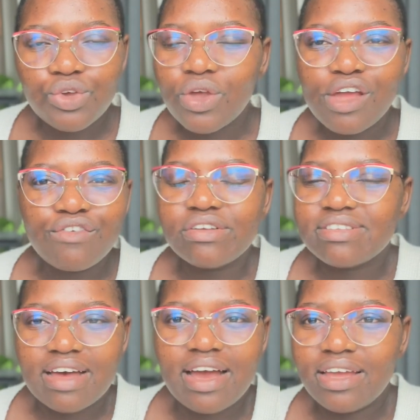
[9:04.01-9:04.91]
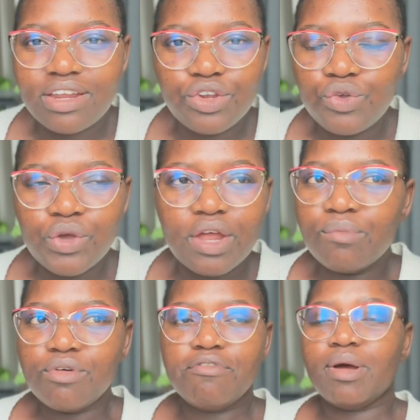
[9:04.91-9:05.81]
You can resign and you can
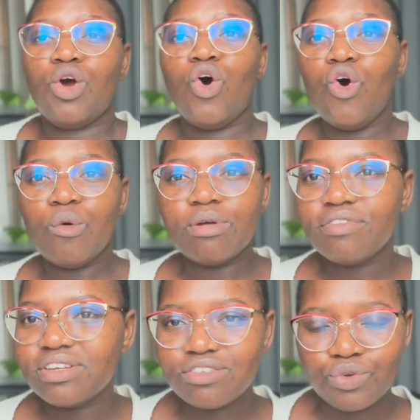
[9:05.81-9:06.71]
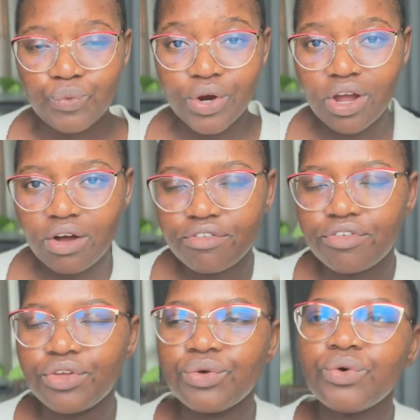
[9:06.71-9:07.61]
move back home if it doesn't work out
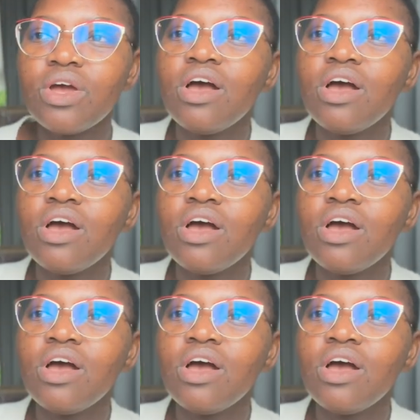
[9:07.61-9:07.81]
for you.